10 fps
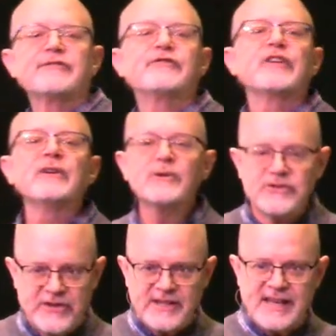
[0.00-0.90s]

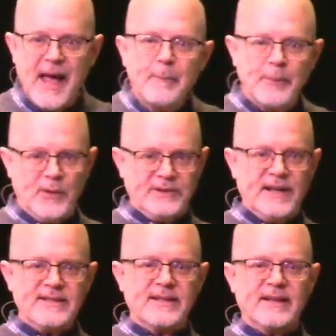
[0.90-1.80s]
fills the temple,
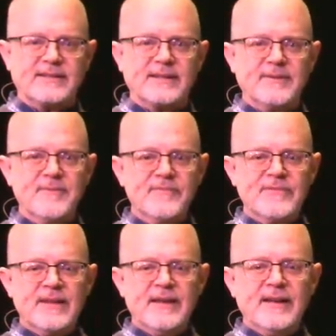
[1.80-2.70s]
doesn't it?
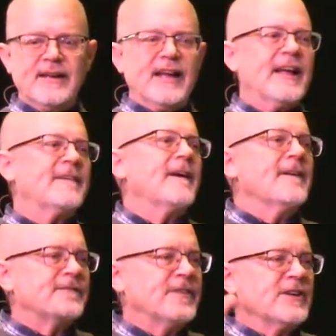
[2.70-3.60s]

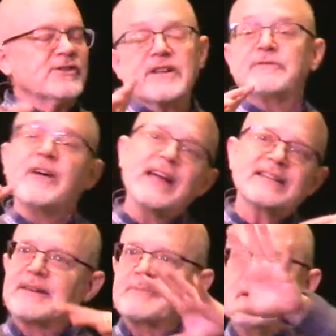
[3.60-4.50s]
It fills. In fact, to